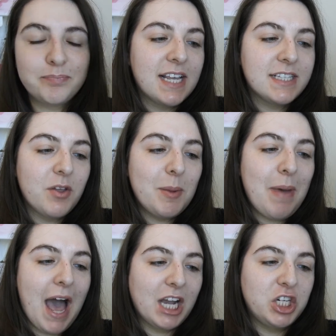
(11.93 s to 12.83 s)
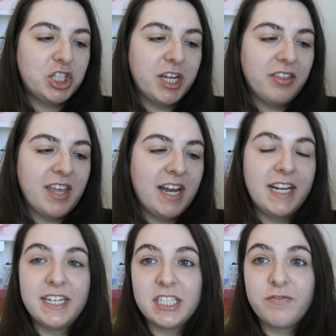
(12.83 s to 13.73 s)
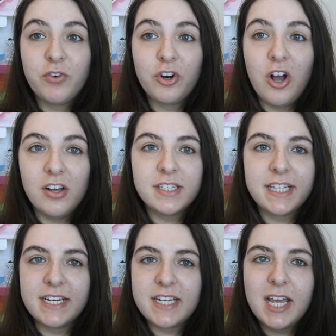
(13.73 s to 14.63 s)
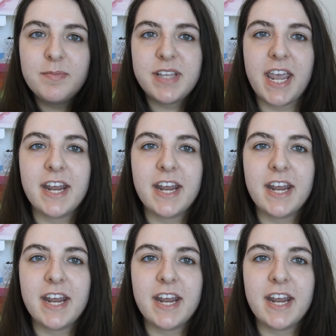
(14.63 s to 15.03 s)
It says on the packaging that it is for all skin types,